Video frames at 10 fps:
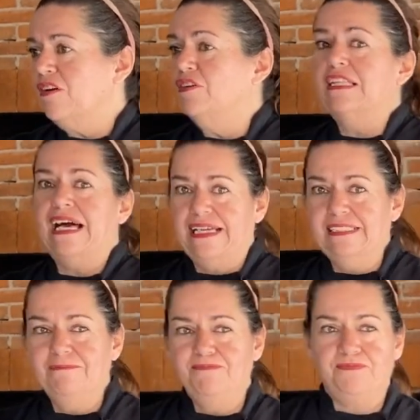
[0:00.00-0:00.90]
online
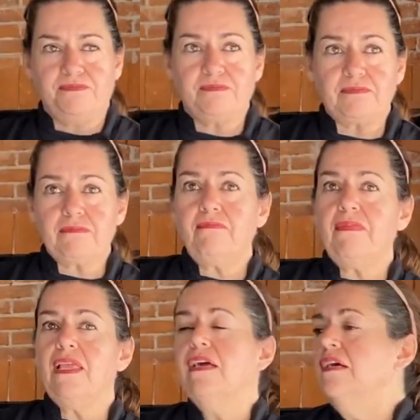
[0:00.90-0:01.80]

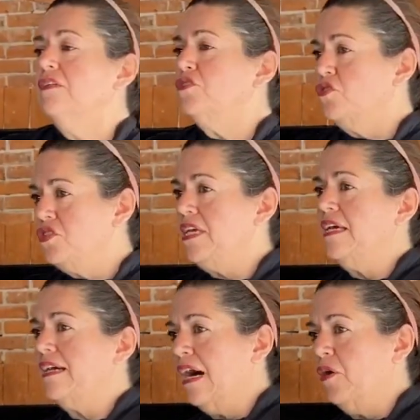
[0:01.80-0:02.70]
to see
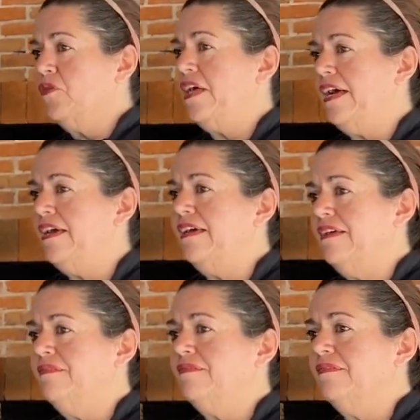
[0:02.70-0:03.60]
how
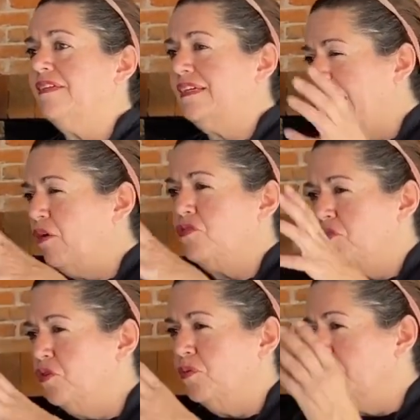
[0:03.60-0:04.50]

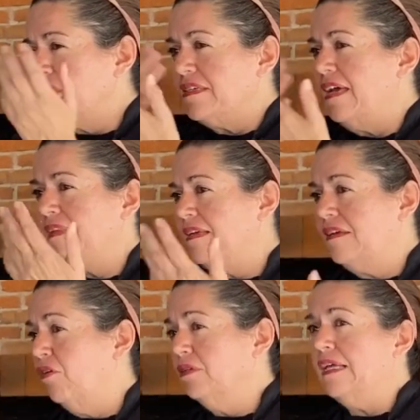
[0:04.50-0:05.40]
you will see it
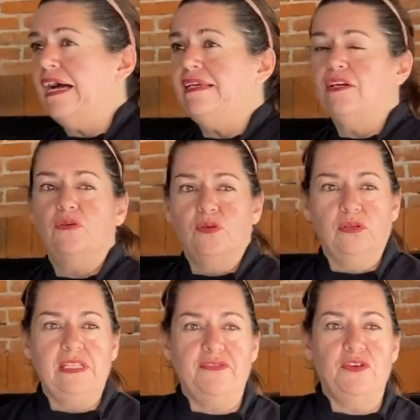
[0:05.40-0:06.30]
online in
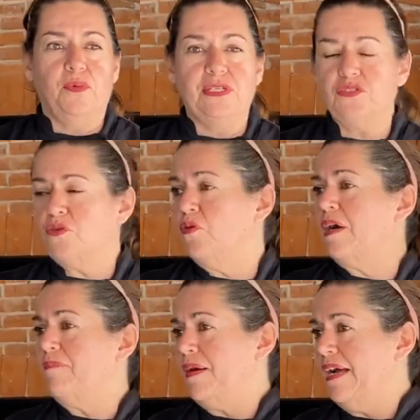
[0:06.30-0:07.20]
Google if you want to cook a
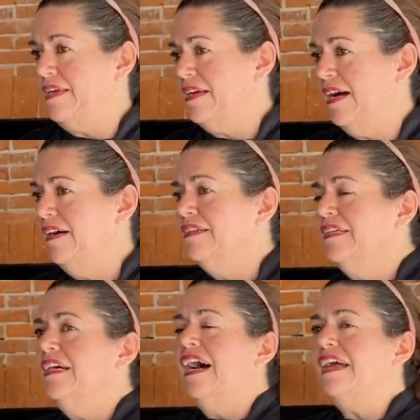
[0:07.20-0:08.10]
paella,
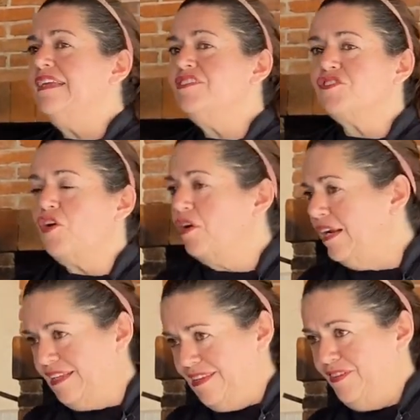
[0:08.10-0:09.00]
and it's
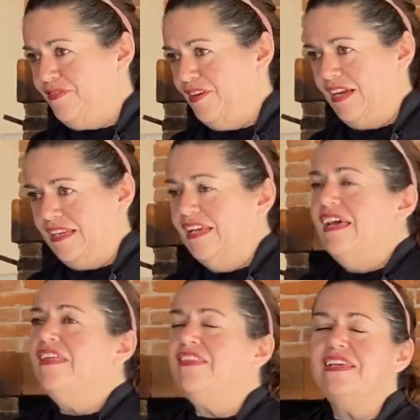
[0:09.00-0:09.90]
totally different.
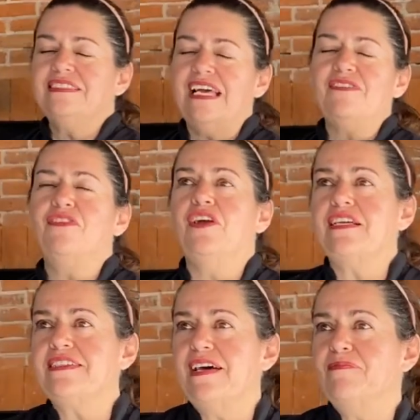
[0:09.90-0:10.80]
Things like, for
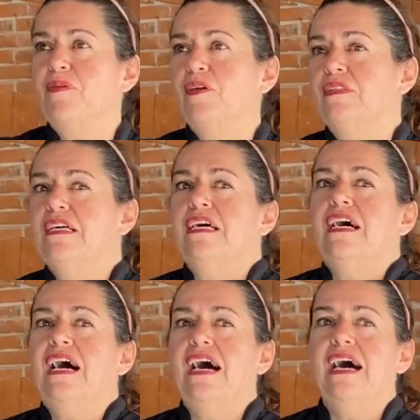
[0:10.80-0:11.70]
example,
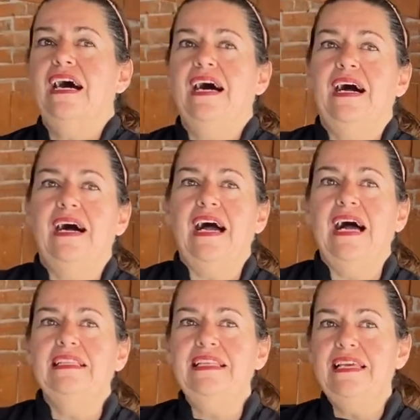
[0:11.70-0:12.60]

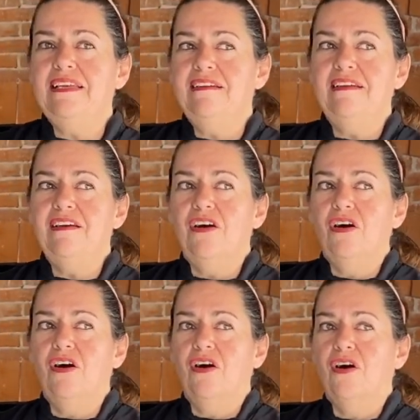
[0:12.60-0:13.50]
a liter
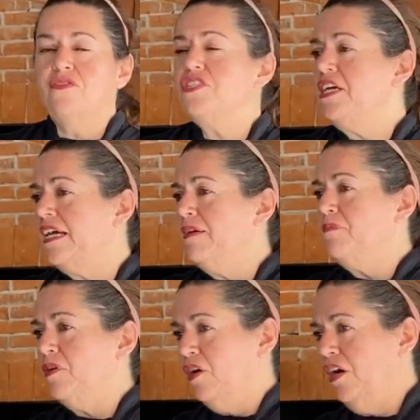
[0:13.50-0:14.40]
of chicken
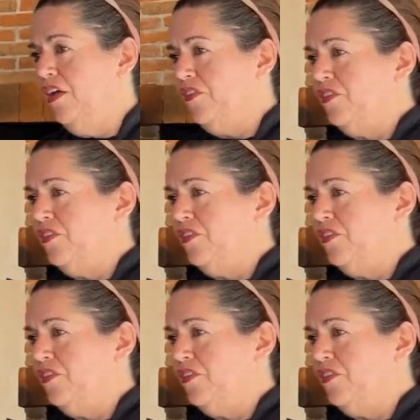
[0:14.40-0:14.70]
broth